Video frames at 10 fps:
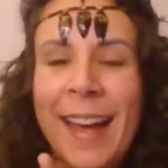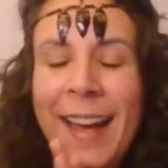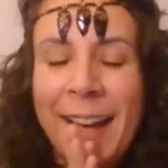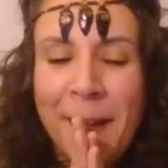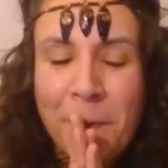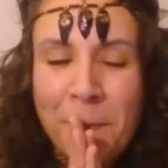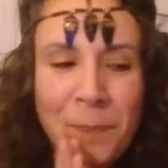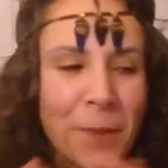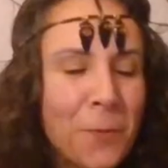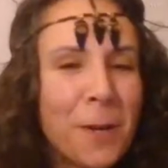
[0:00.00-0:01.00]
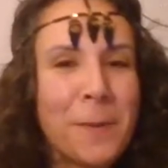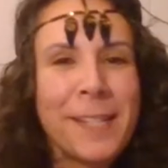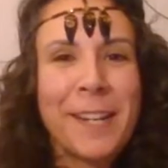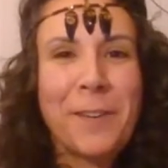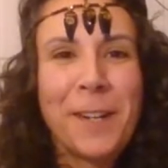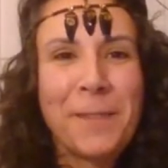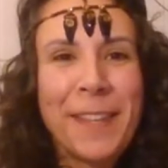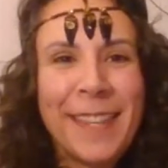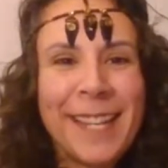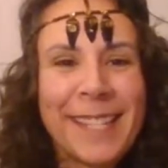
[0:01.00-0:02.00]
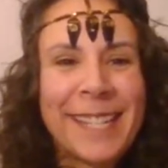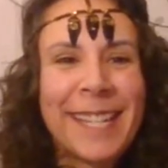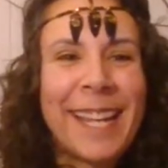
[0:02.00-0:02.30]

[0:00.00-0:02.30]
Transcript: where was I going with this?